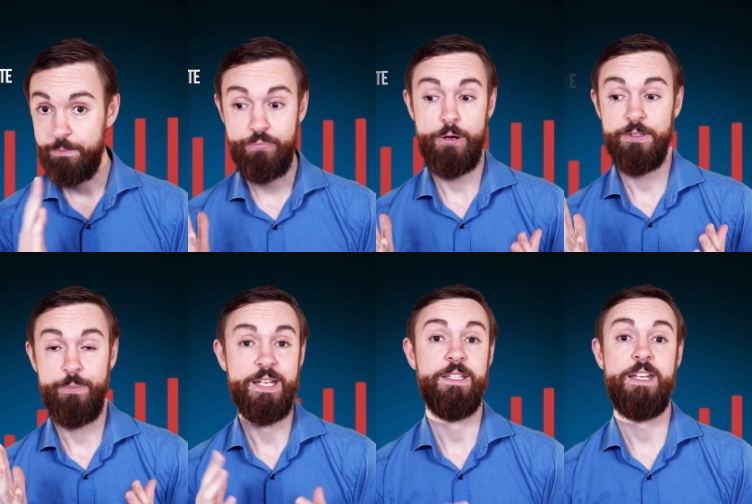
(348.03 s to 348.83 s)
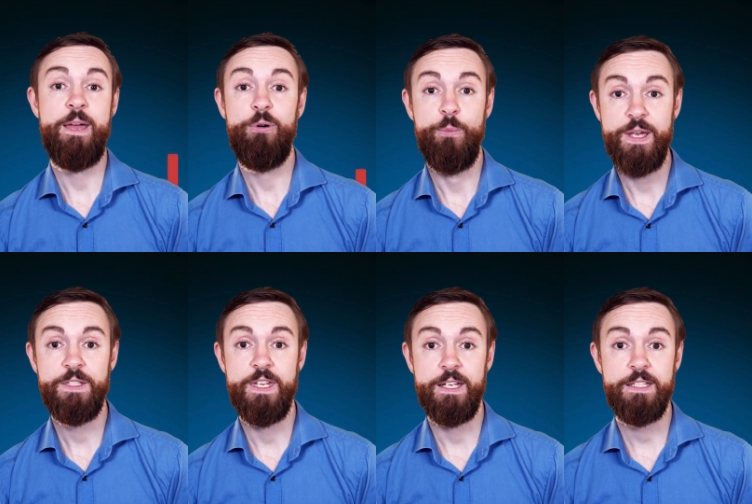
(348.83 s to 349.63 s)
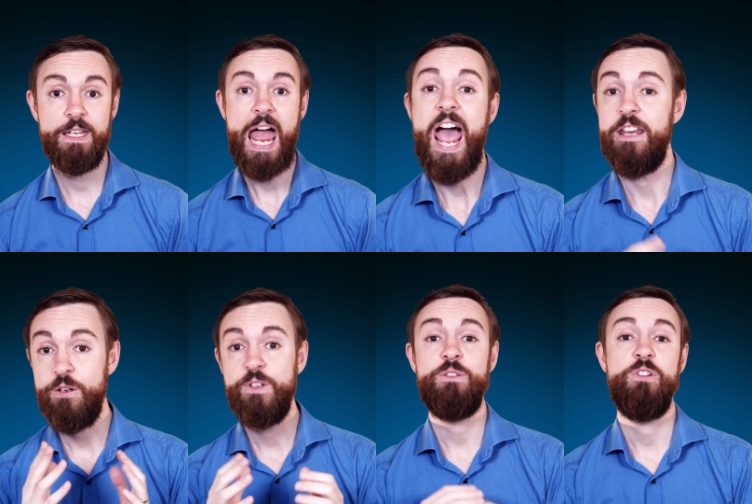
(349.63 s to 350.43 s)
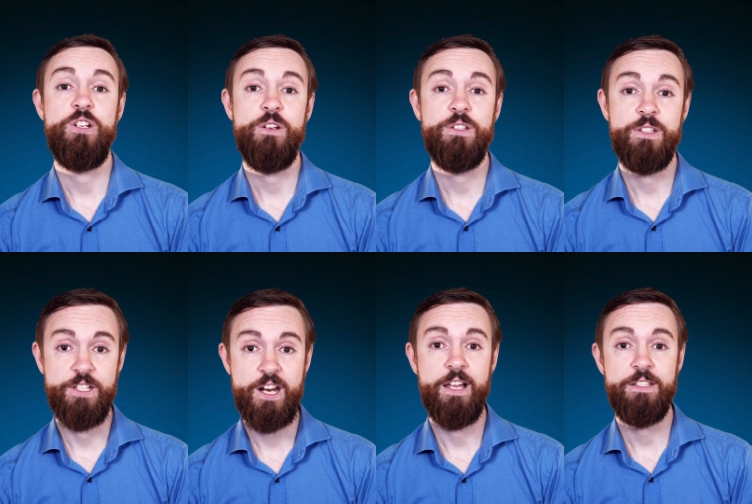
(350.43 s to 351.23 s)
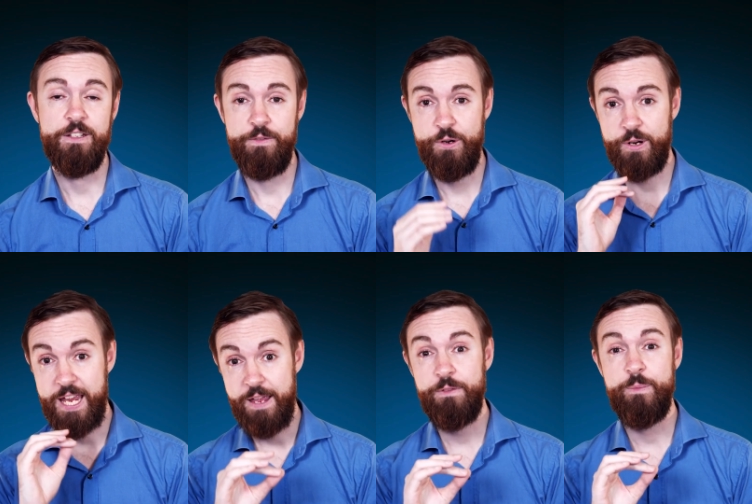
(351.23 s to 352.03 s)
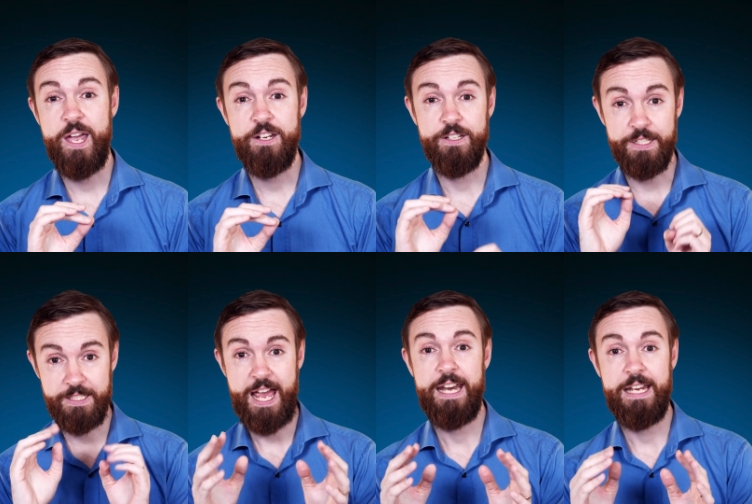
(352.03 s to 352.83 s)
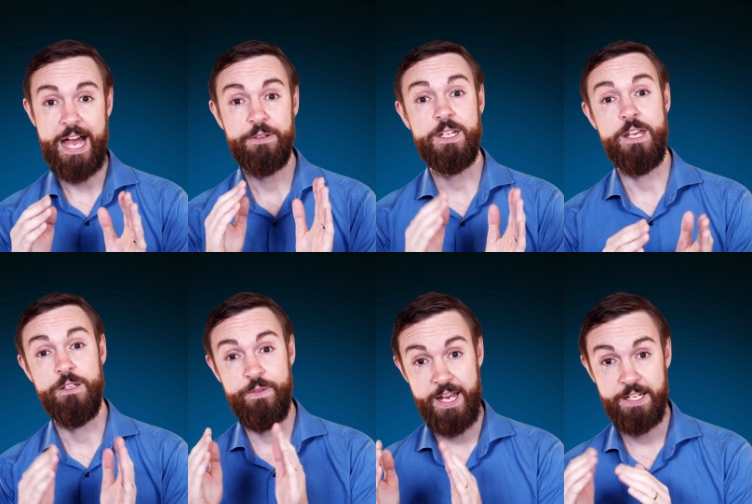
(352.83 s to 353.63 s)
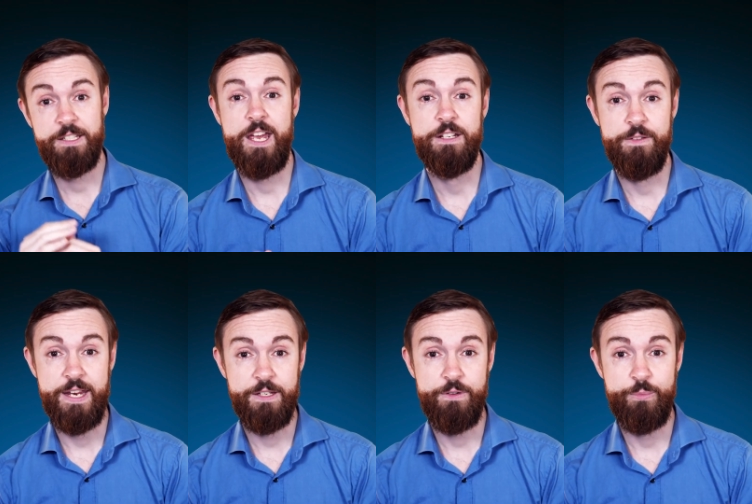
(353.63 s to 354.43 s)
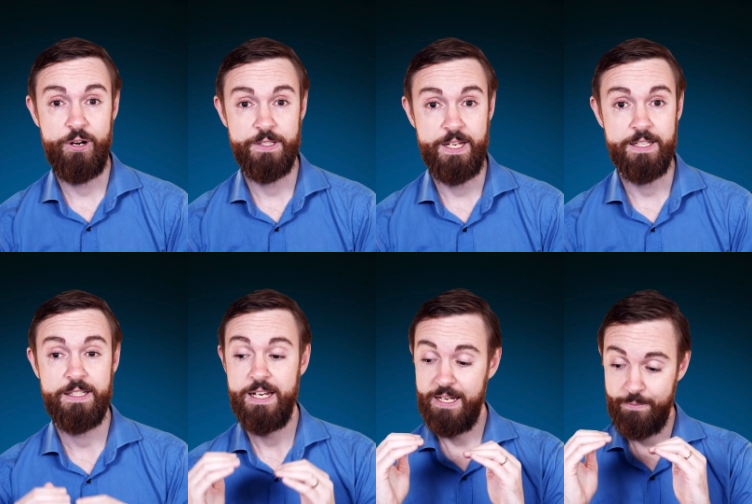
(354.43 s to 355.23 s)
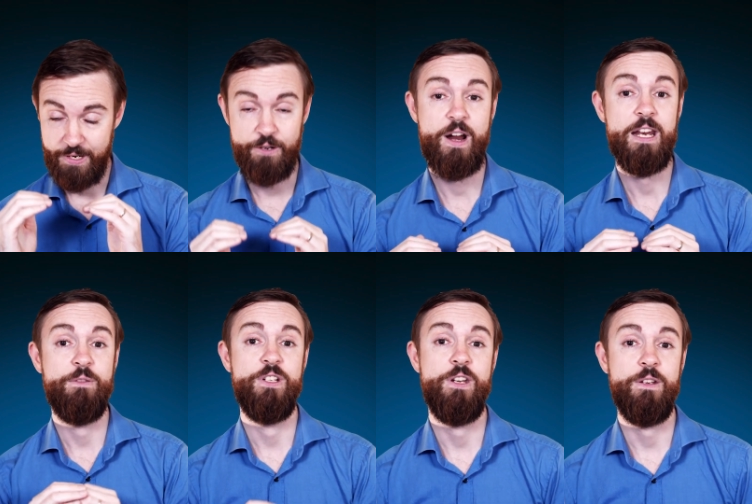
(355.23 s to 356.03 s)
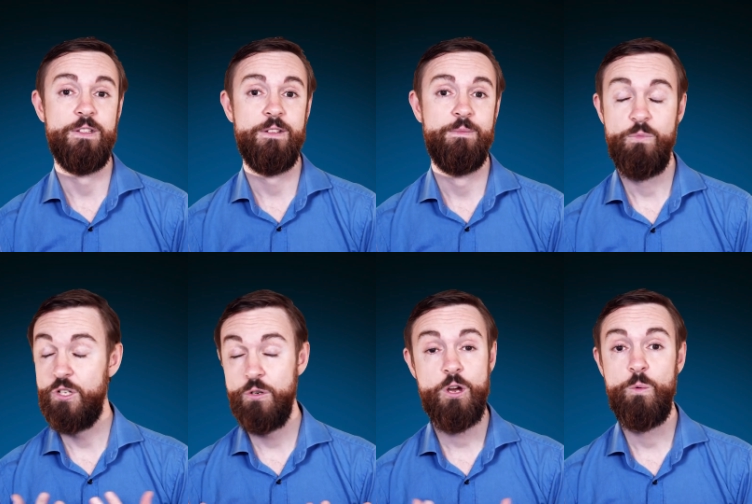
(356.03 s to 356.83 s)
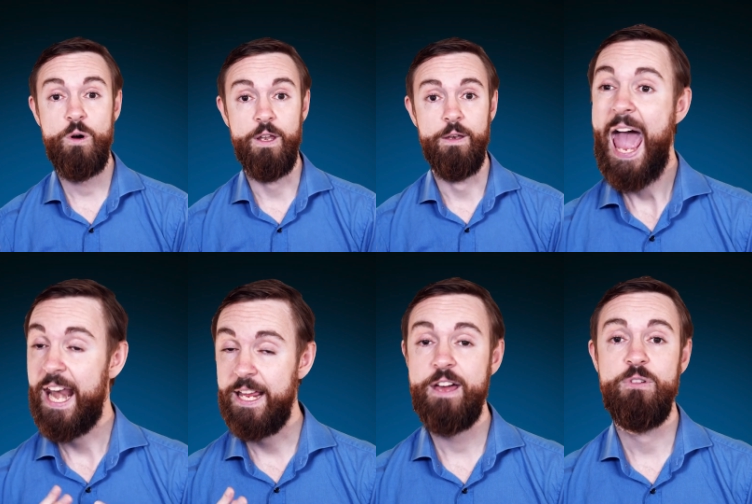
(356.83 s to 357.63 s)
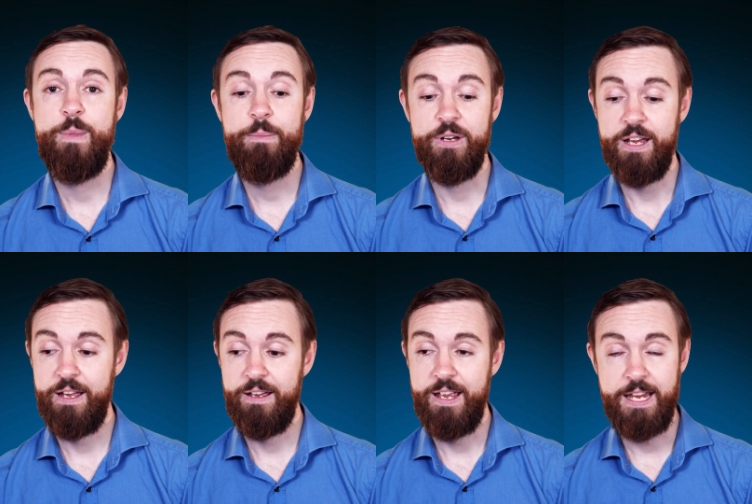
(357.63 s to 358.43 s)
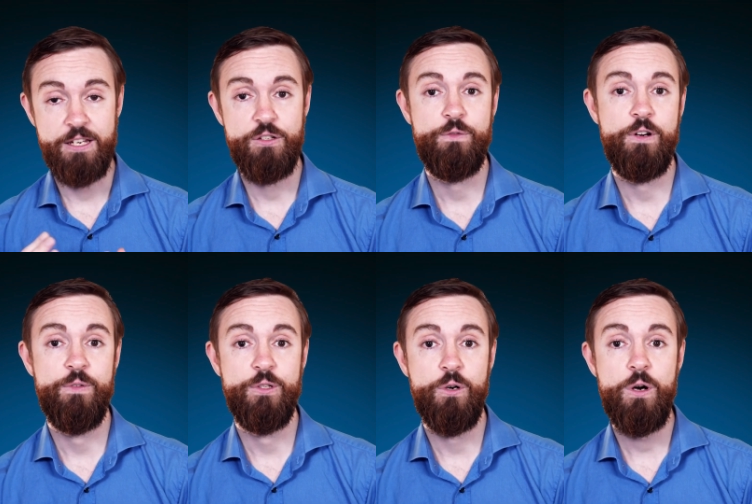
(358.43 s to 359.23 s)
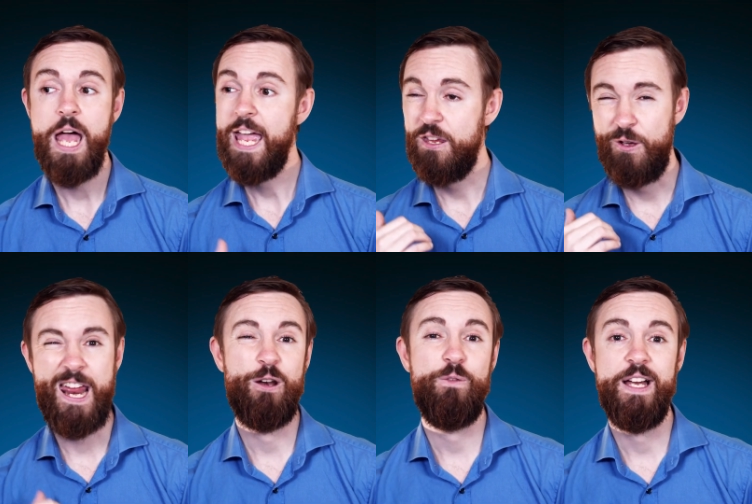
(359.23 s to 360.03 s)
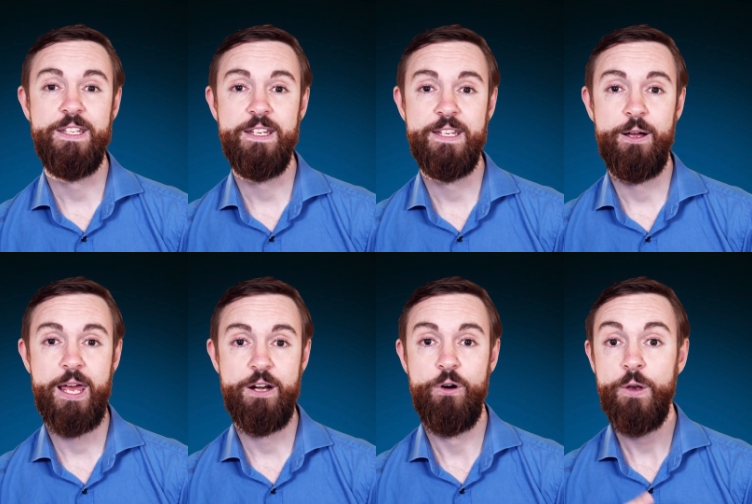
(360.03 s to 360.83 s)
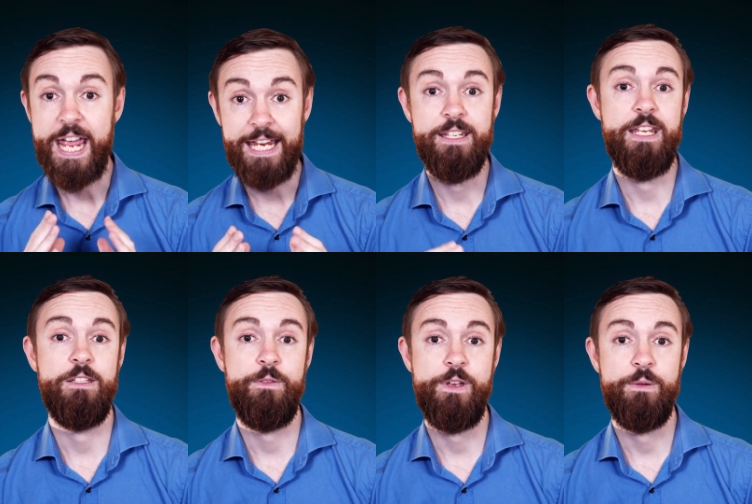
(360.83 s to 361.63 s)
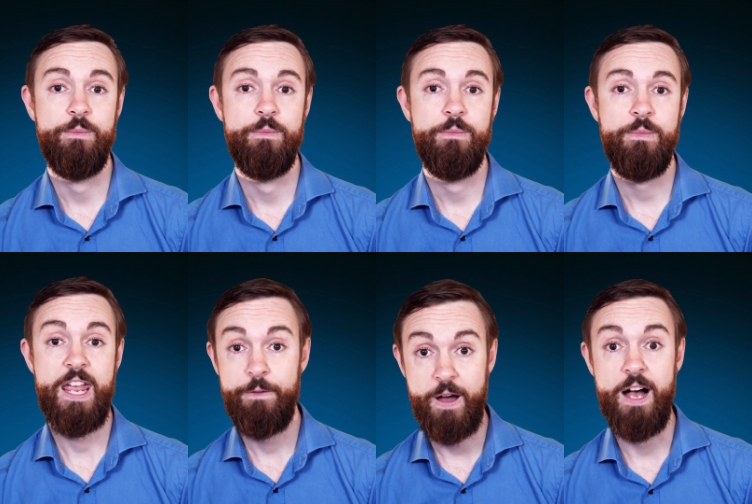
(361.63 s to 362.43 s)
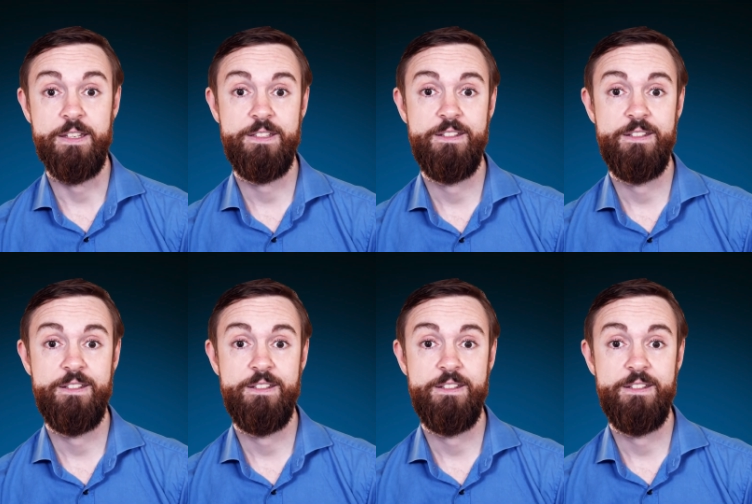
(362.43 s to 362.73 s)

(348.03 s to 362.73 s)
possibly skip or miss things, and you've just reduced the chances of your key information standing out to get you to the next stage of the interview process be greatly reduced, which you don't want. And again, remember, it gets you through the door. You can add all that detail later on in the interview, if asked.